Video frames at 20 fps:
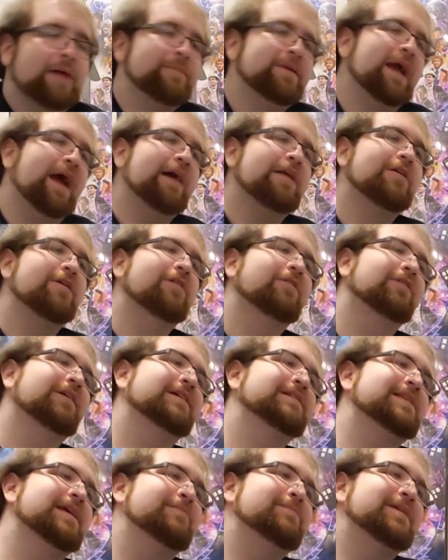i mean i don't know
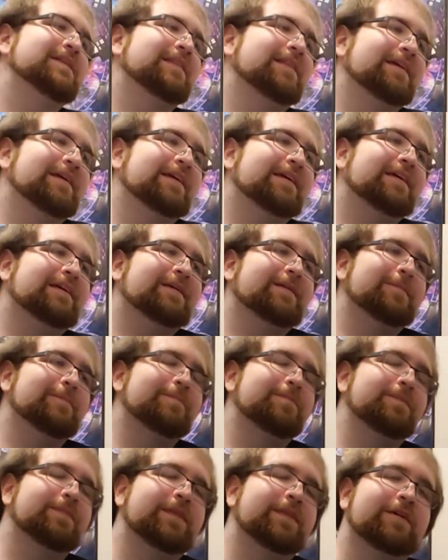because i mean like
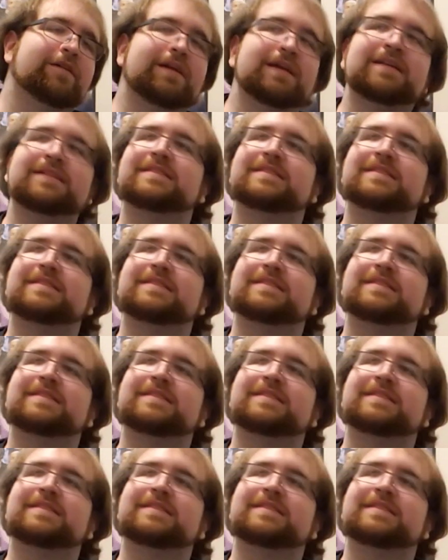there